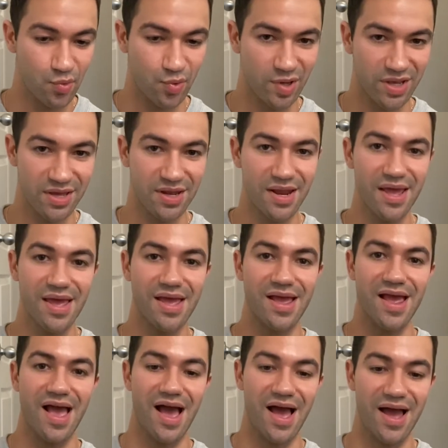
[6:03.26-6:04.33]
it.
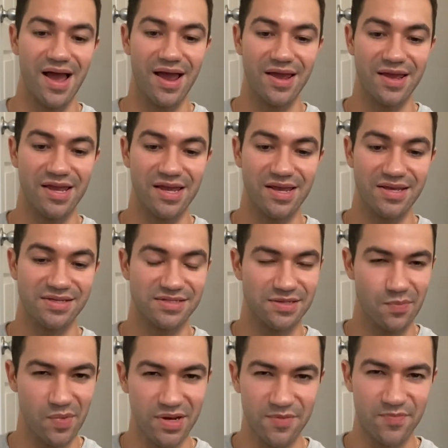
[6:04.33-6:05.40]
I
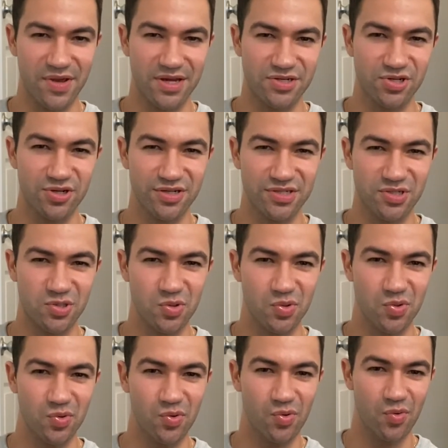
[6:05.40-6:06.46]
submitted pictures
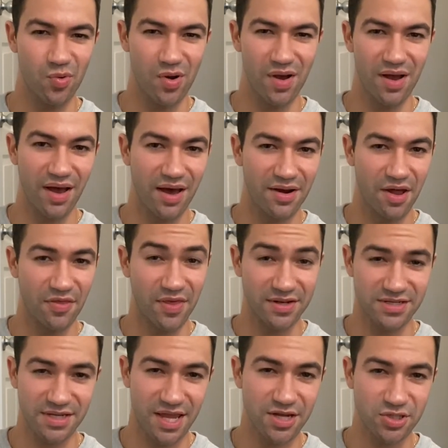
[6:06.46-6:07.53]
to an
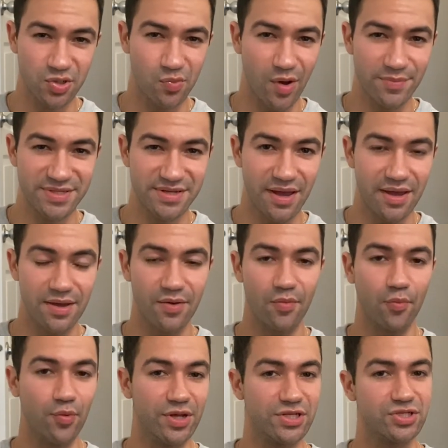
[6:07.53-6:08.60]
authentication website,
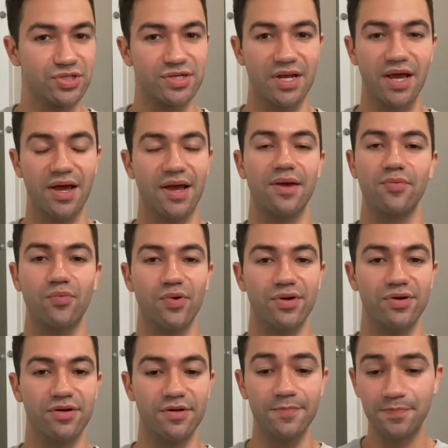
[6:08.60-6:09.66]
which I
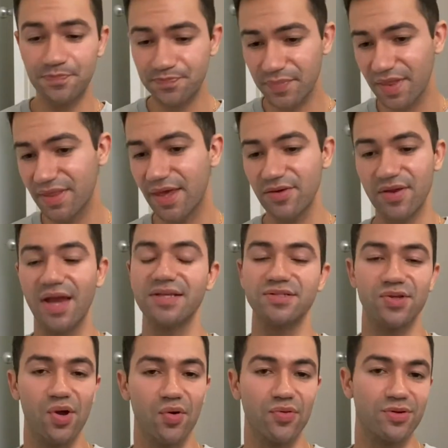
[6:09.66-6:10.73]
will let you guys
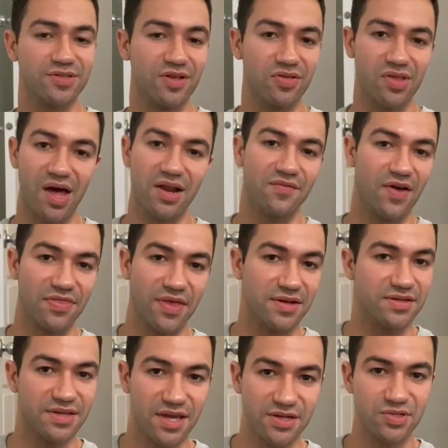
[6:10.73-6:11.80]
know. There's a lot of
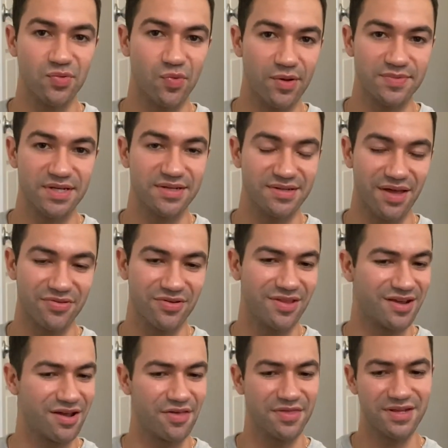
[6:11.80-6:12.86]
authentication websites out there,
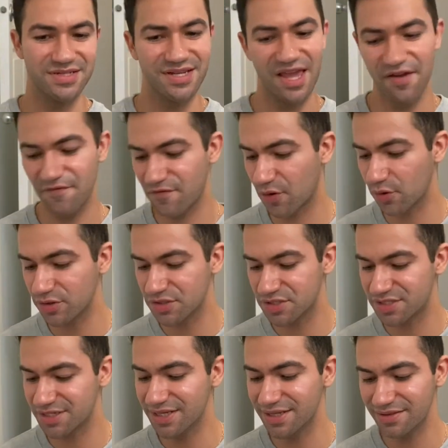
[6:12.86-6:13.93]
like Authenticate
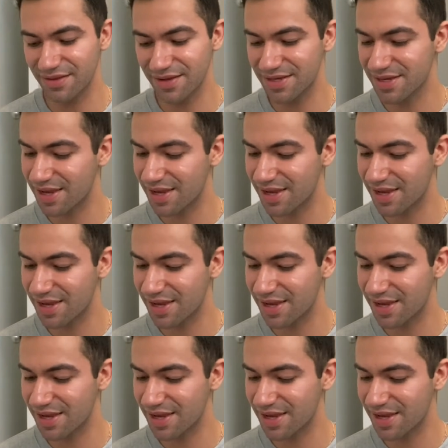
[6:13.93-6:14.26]
First and like